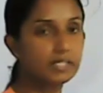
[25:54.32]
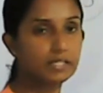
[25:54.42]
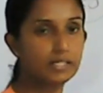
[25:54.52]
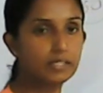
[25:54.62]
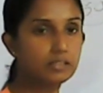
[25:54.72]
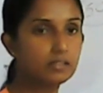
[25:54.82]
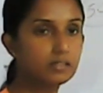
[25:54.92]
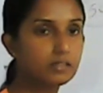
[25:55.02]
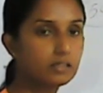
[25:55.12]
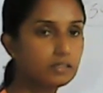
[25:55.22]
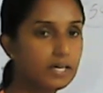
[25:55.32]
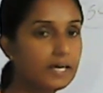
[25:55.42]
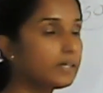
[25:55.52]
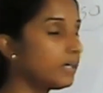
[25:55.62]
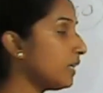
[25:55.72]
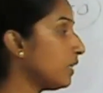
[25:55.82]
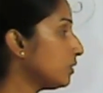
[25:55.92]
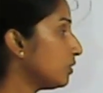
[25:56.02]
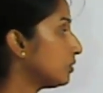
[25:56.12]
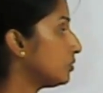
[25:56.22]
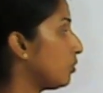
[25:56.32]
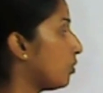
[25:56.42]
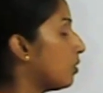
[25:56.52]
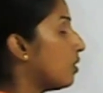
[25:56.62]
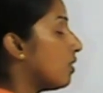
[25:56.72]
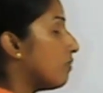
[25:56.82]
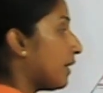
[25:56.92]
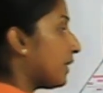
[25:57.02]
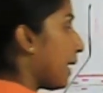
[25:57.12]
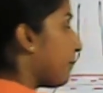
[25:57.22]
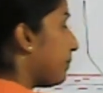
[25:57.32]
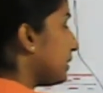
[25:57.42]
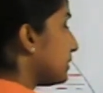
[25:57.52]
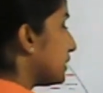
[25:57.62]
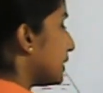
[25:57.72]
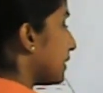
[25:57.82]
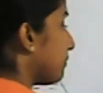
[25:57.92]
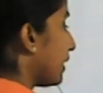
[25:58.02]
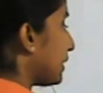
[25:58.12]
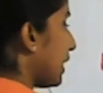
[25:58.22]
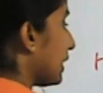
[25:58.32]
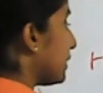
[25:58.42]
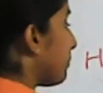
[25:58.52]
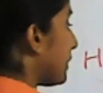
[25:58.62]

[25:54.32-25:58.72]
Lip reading: reading, right? So what happens here? What are the